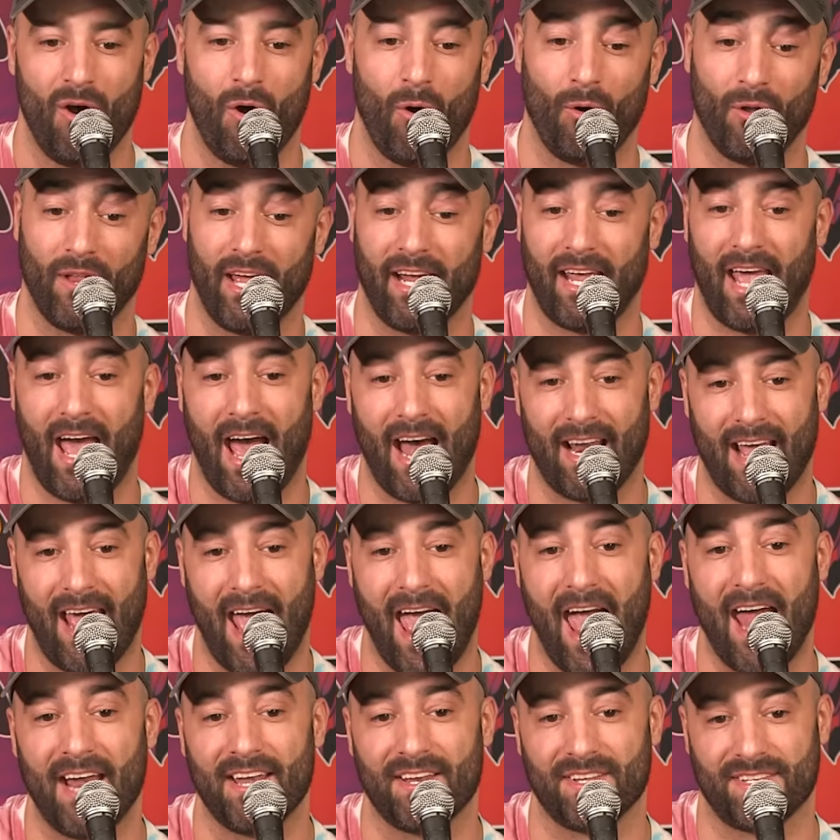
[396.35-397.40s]
or like how
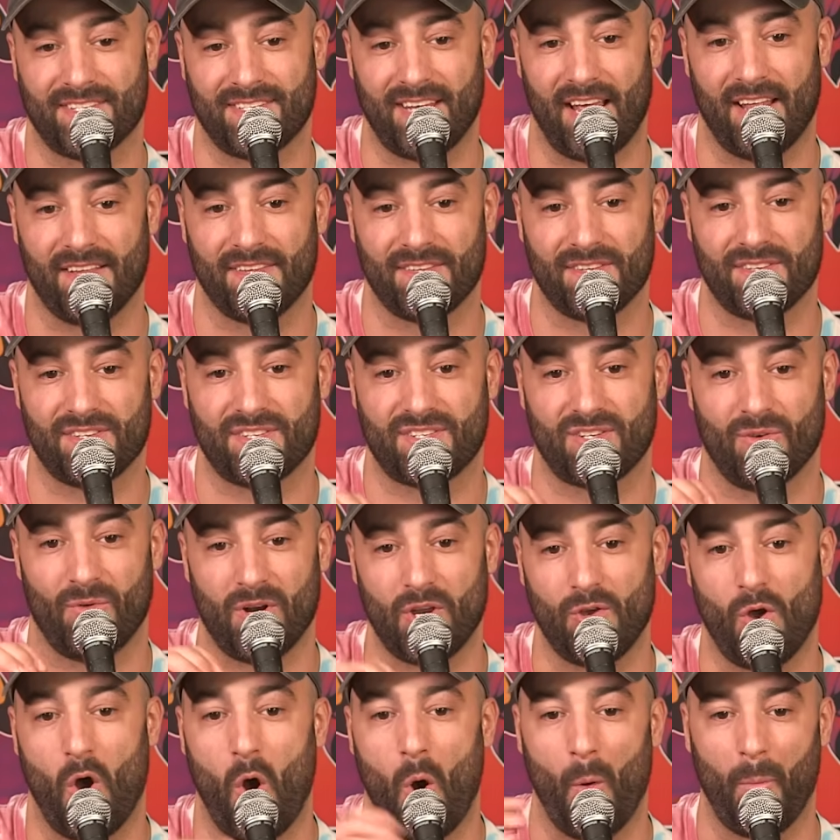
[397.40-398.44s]
to end a sentence. So when
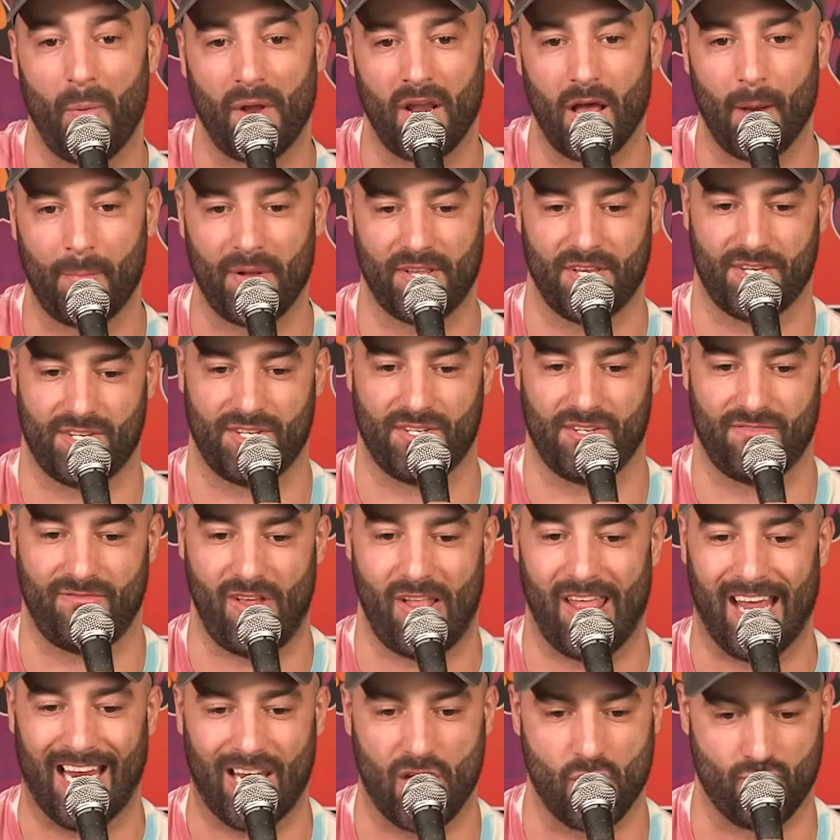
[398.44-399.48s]
you open up, it doesn't feel
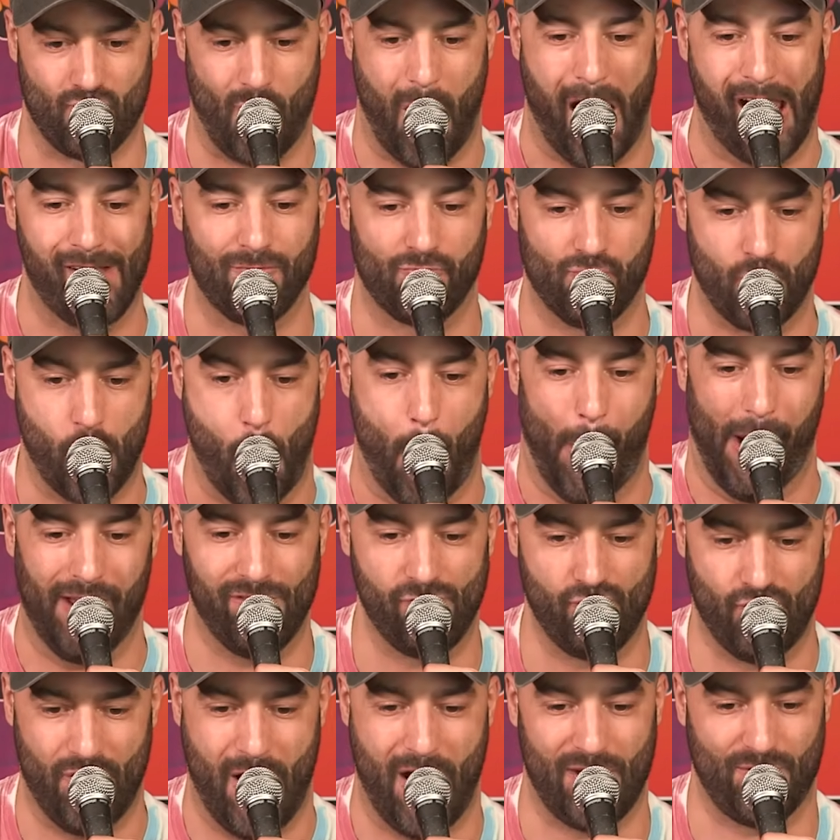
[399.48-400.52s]
like you're
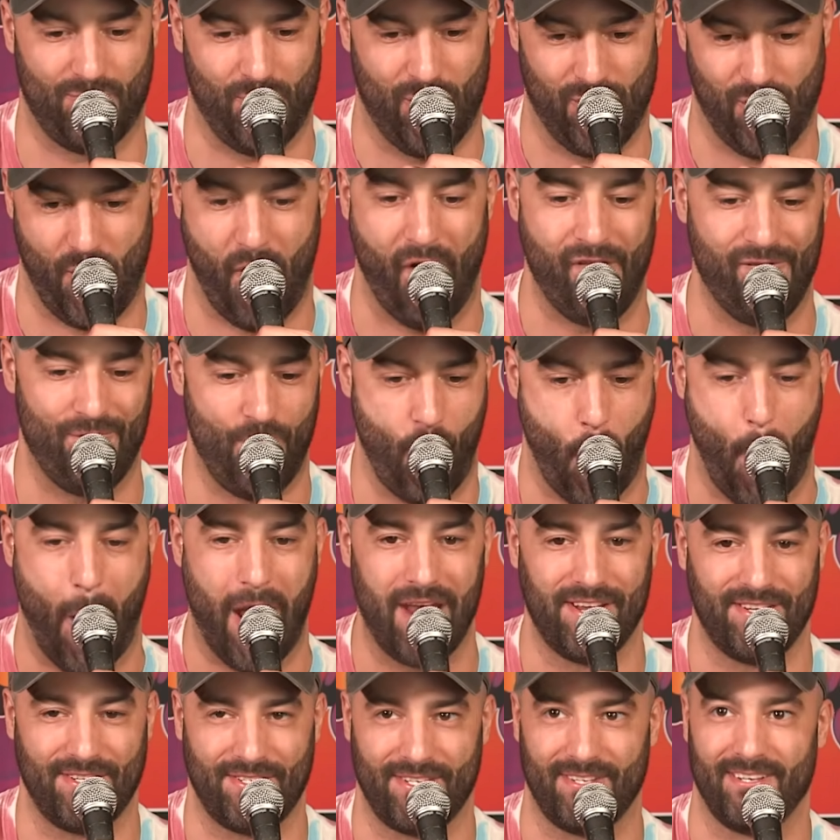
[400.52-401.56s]
doing this with your
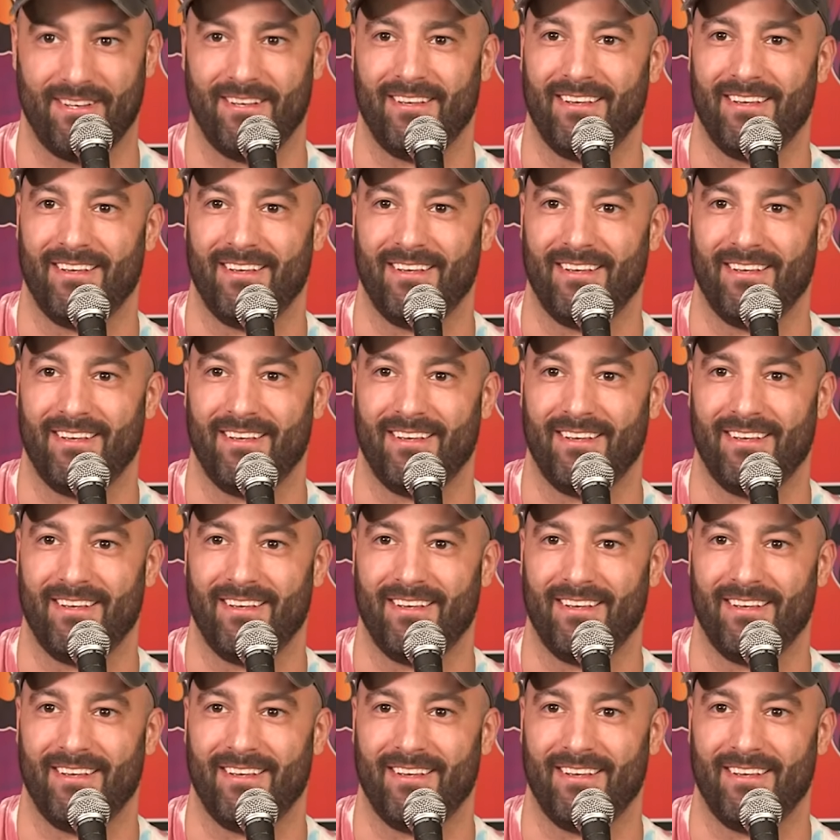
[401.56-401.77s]
voice,